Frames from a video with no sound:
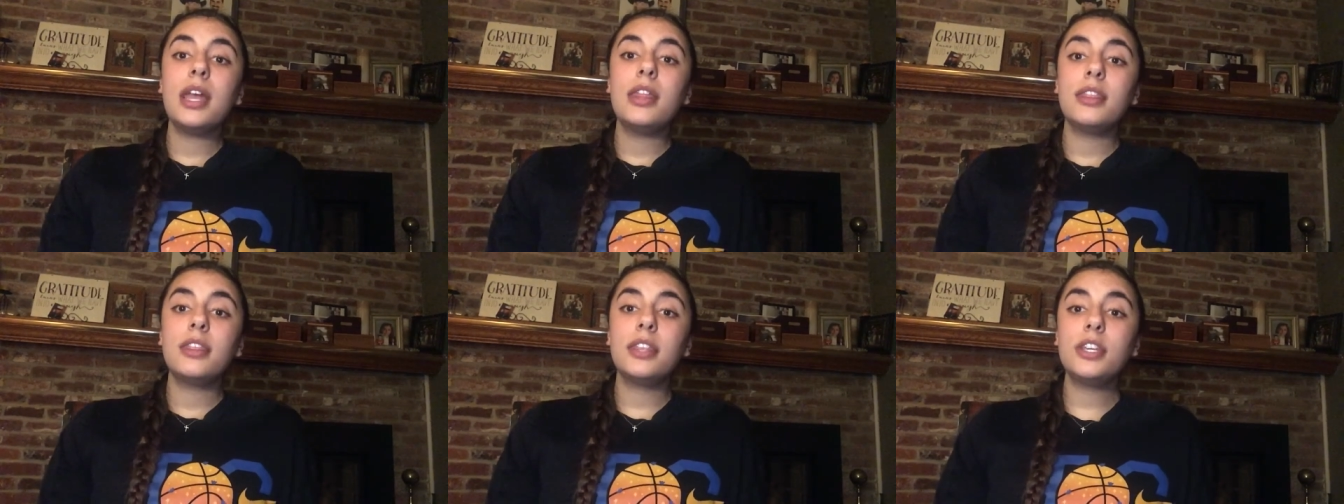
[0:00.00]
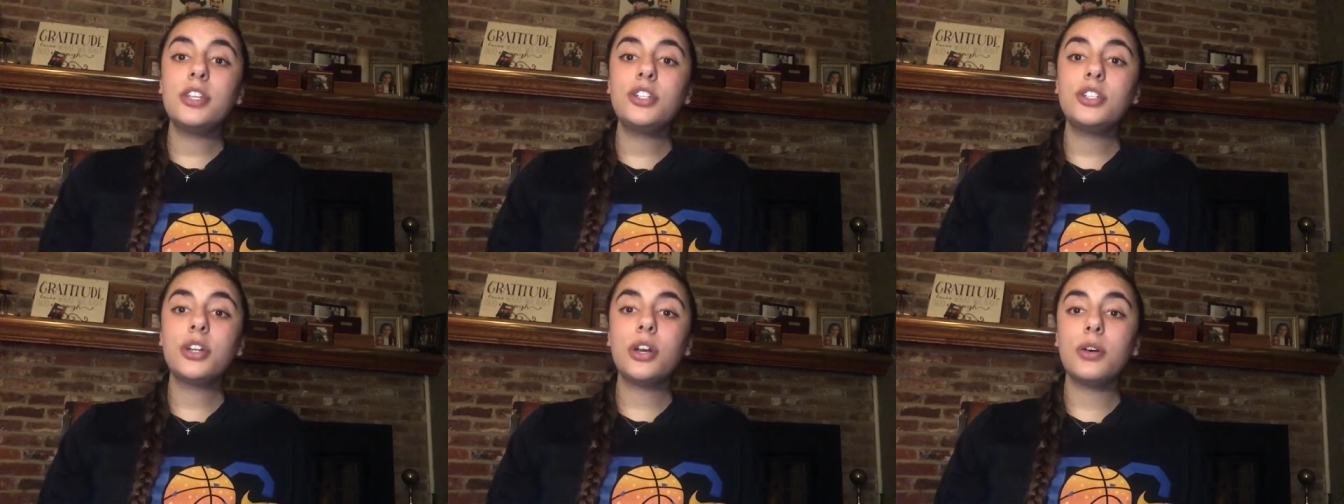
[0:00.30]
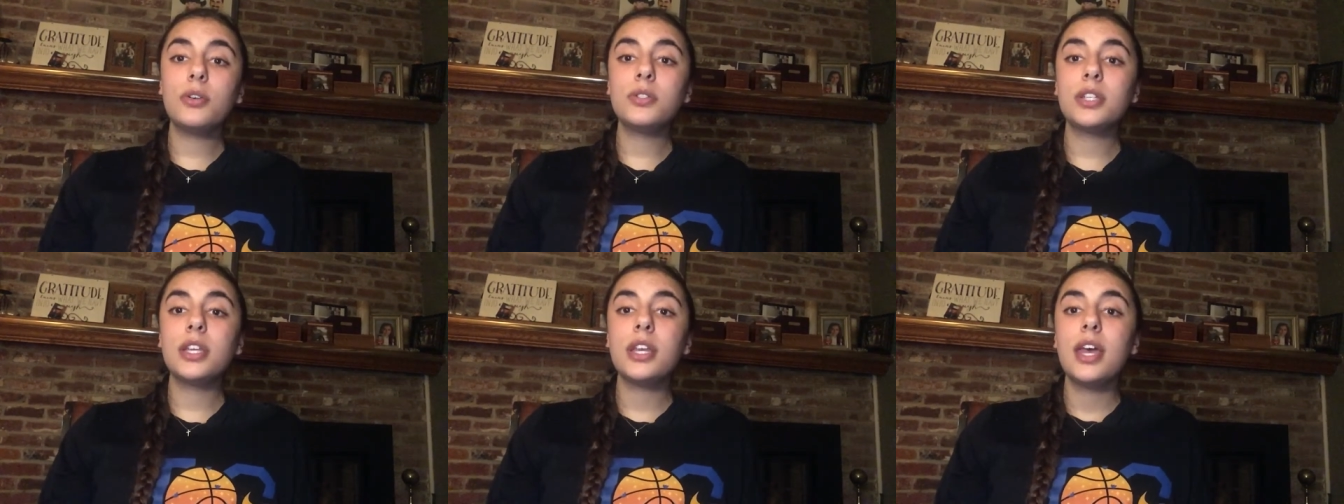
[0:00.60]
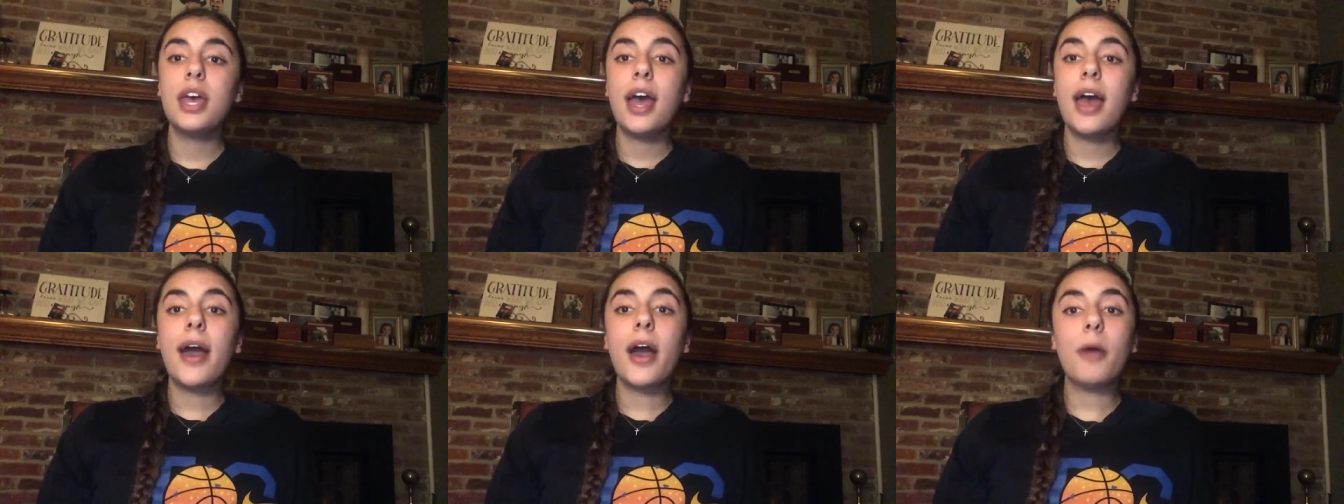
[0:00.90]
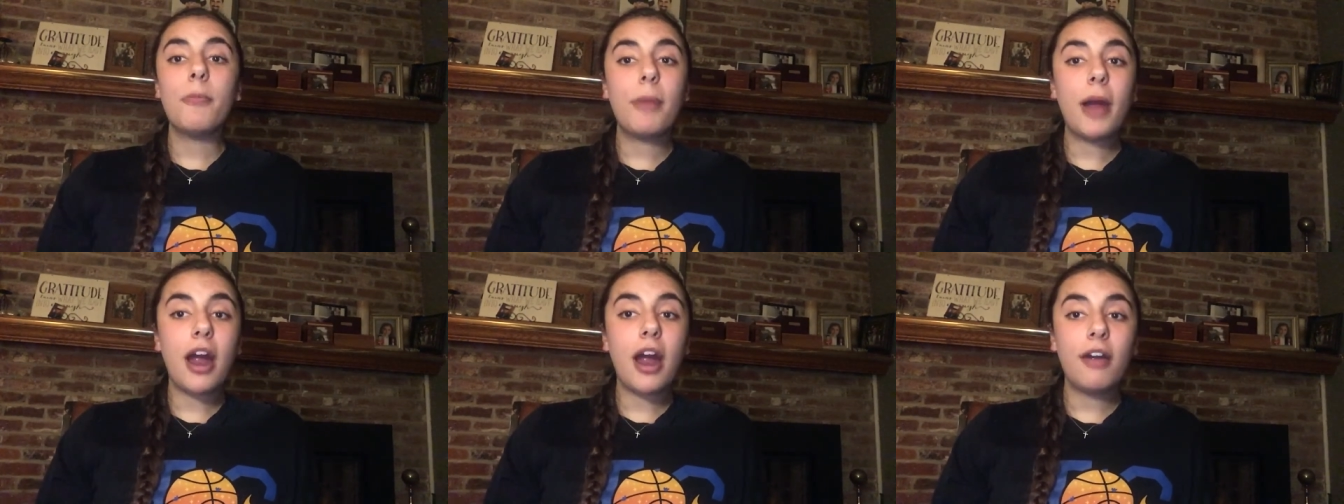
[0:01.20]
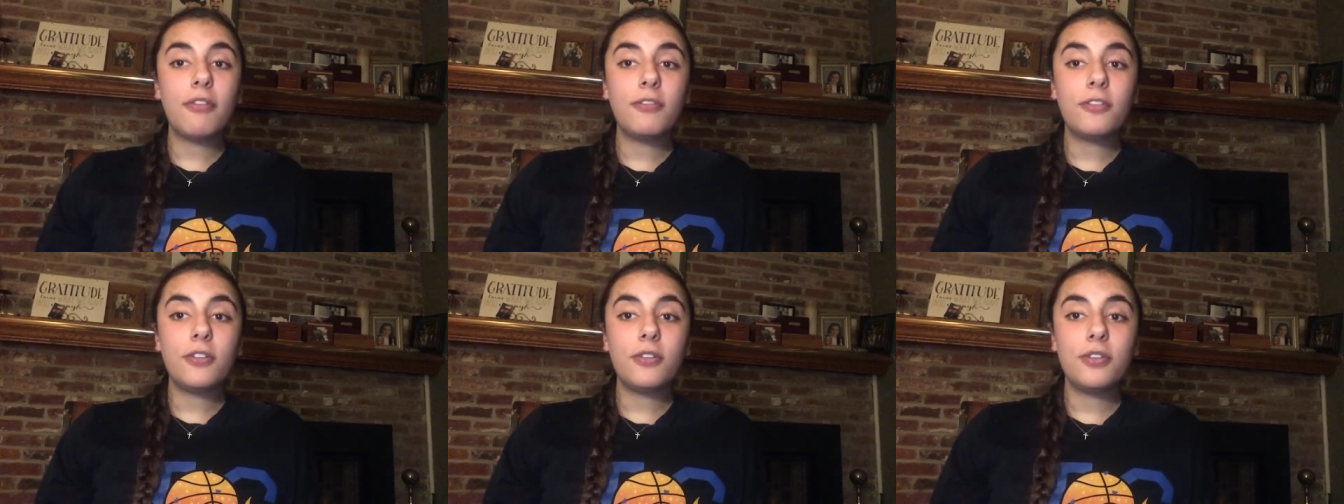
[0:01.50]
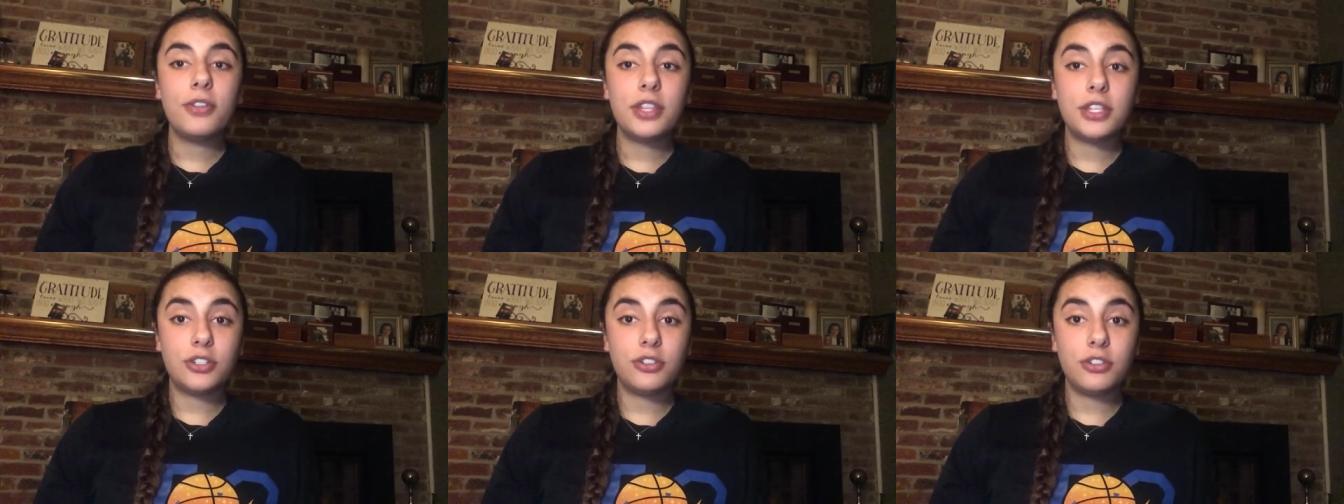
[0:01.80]
This shows how powerful
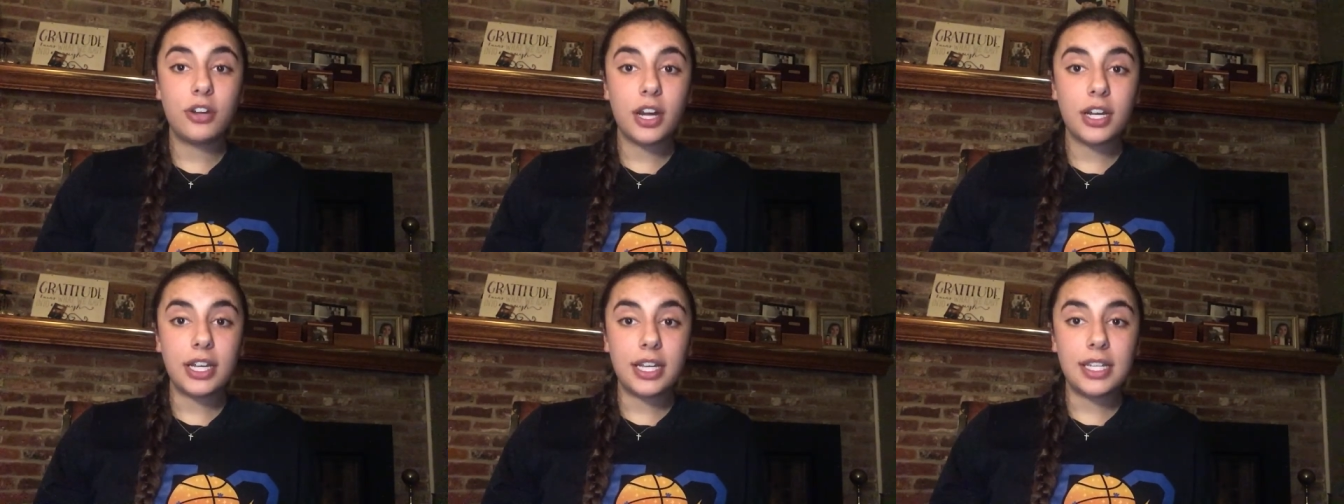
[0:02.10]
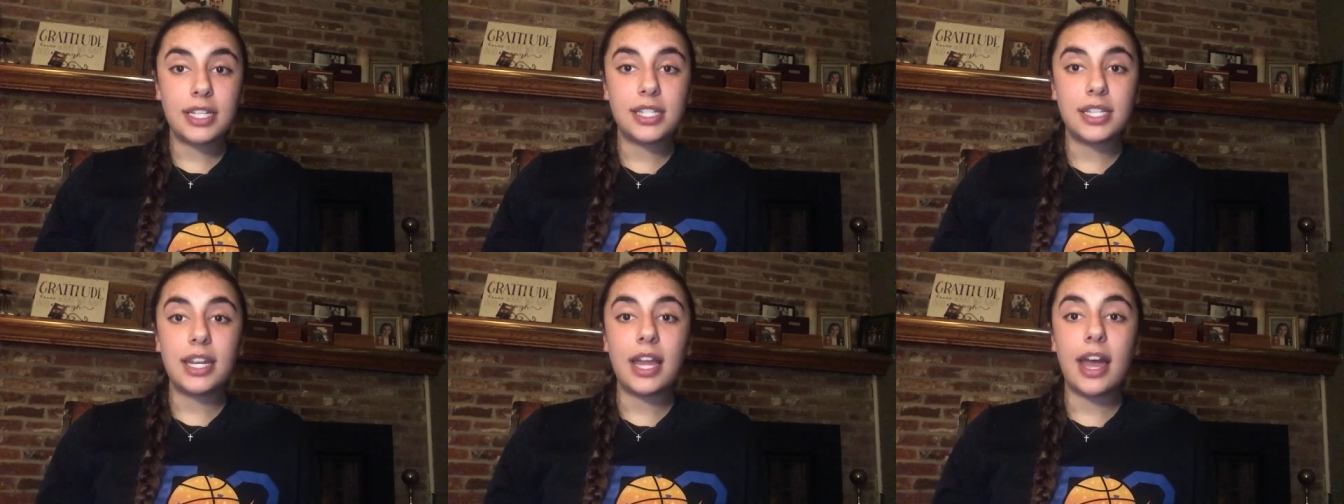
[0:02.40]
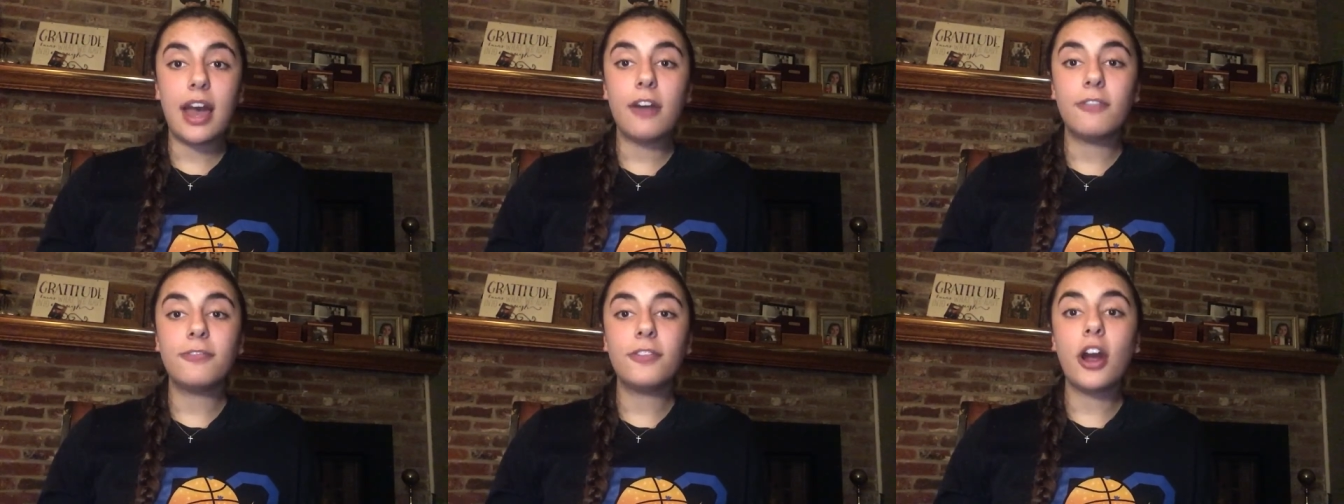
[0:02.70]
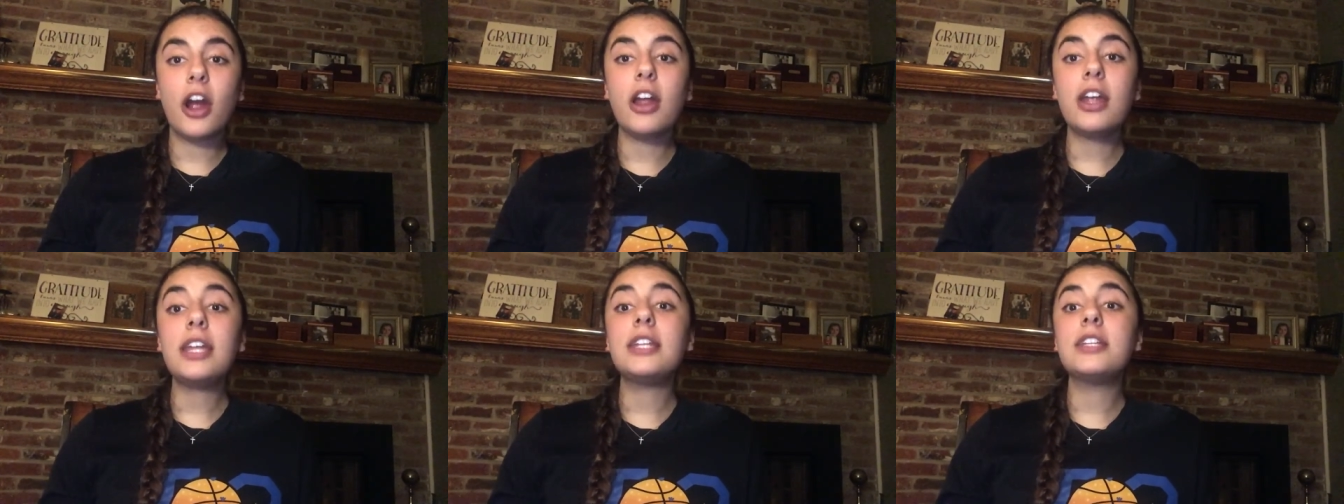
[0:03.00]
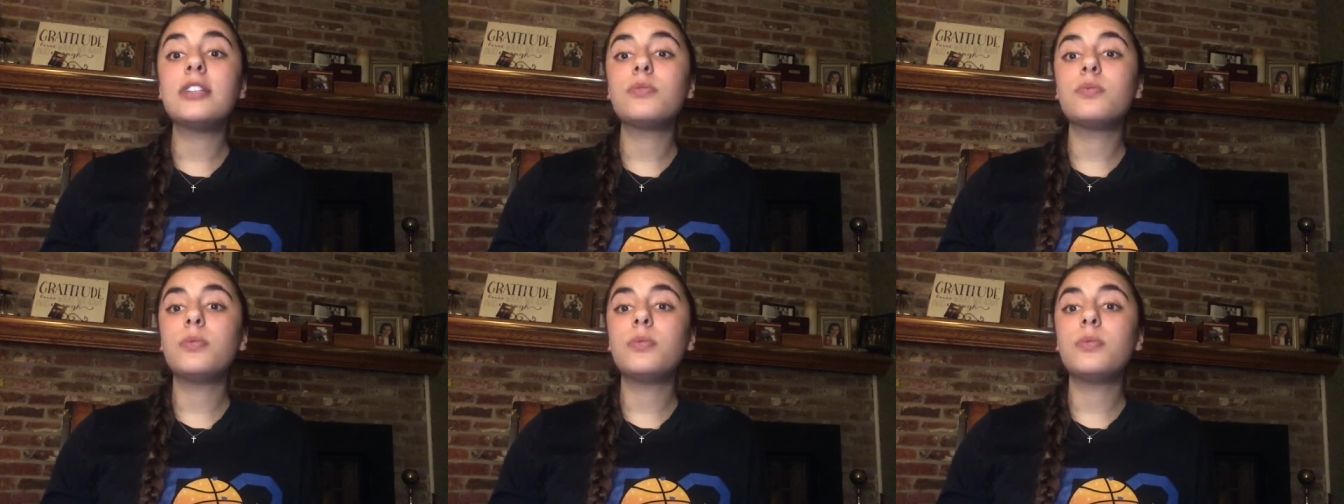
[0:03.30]
this drug is and how far it is